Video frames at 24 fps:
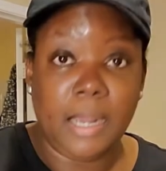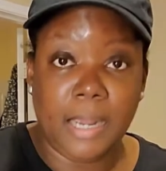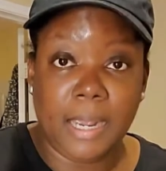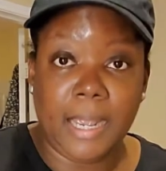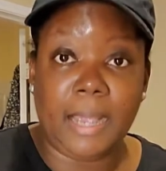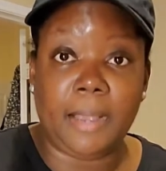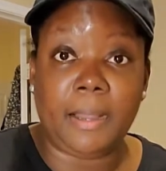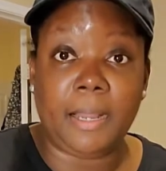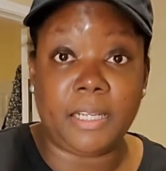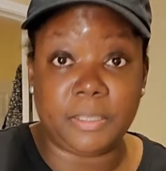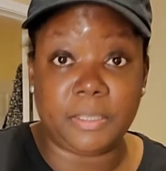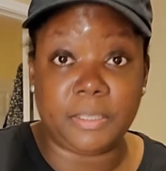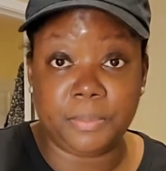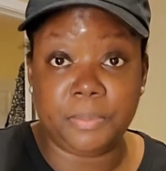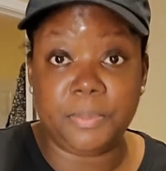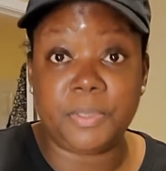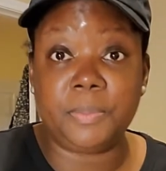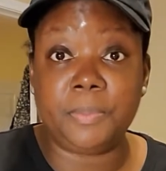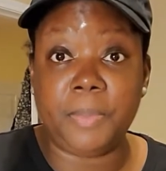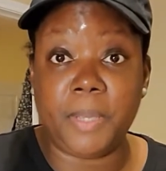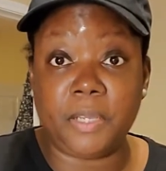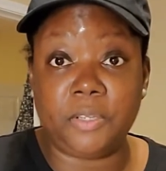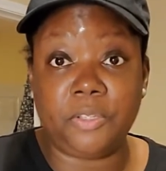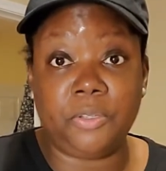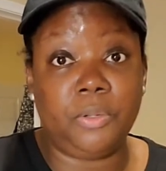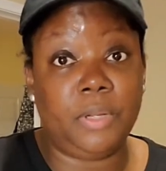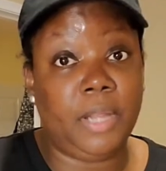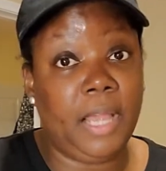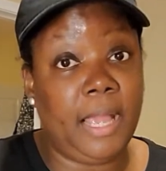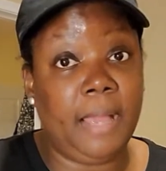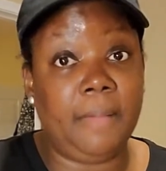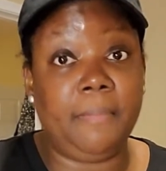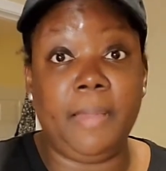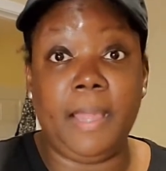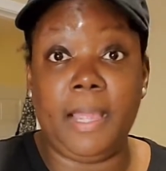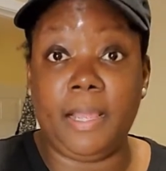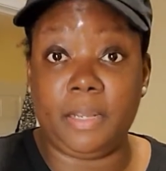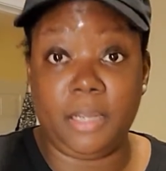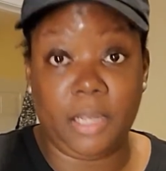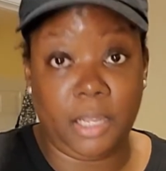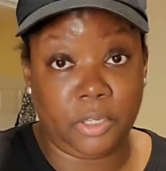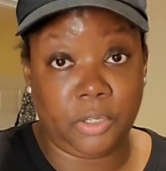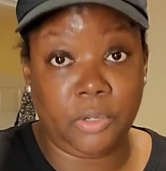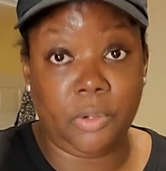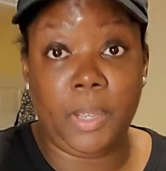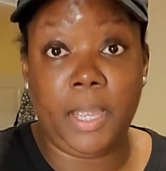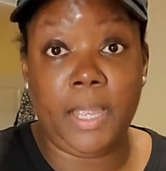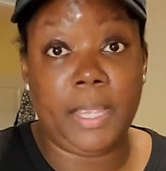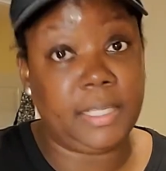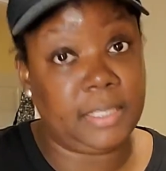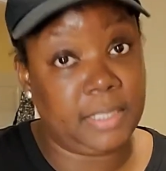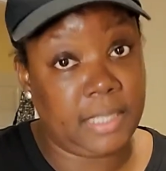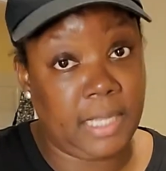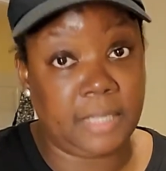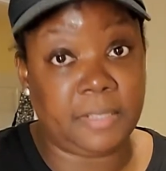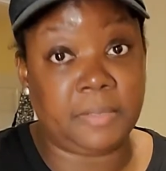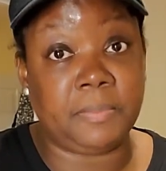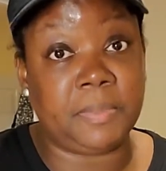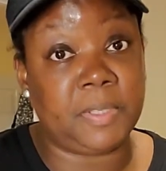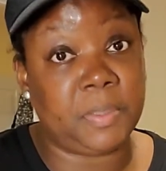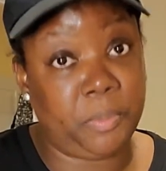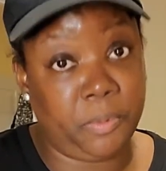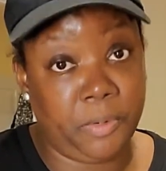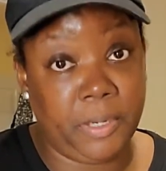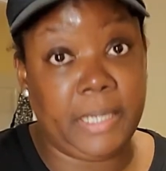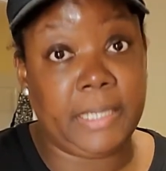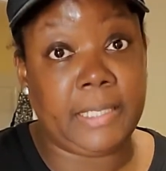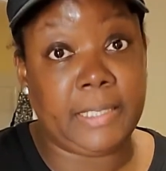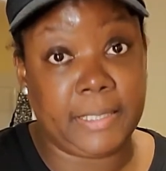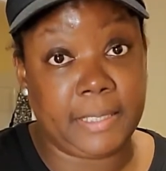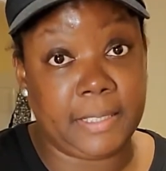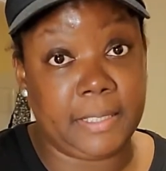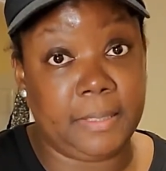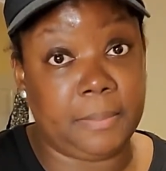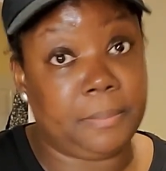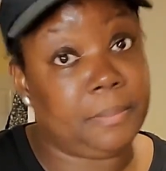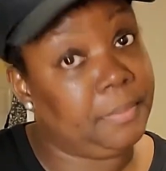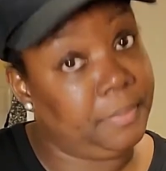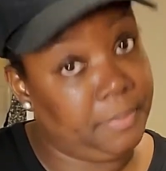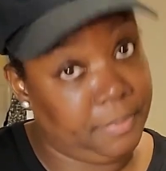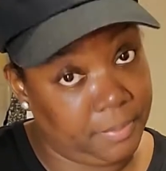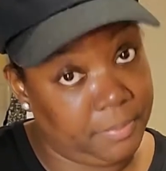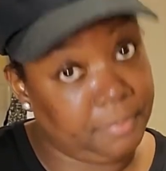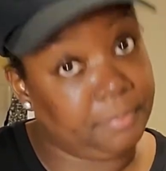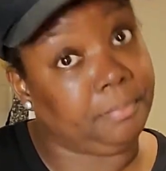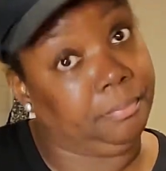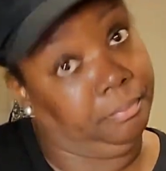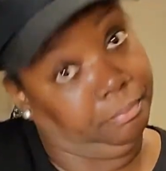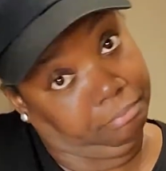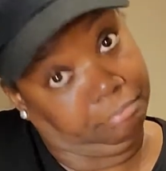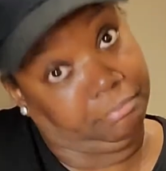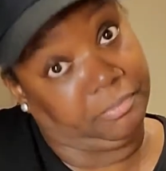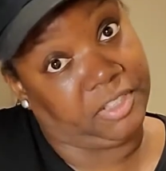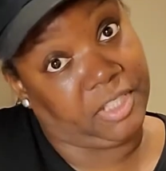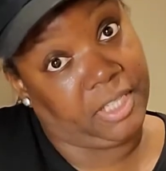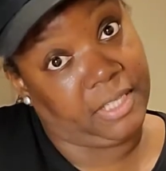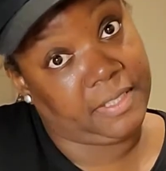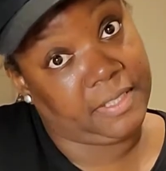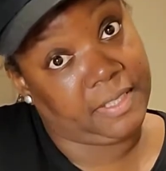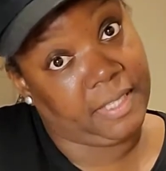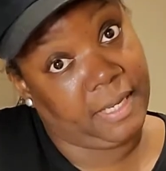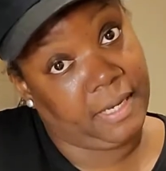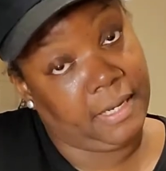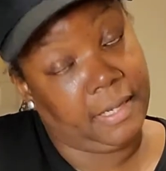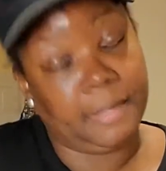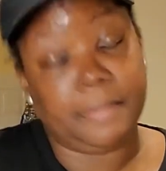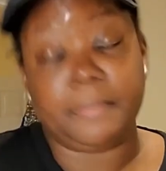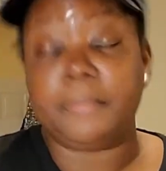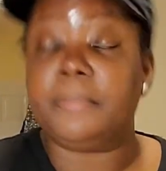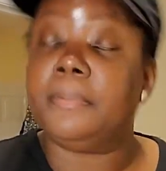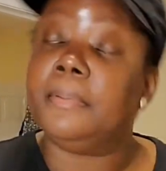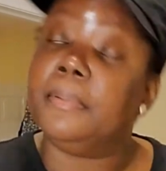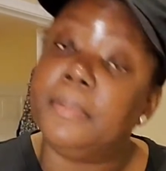I expect you to act like your ass got some springs in them. Just saying.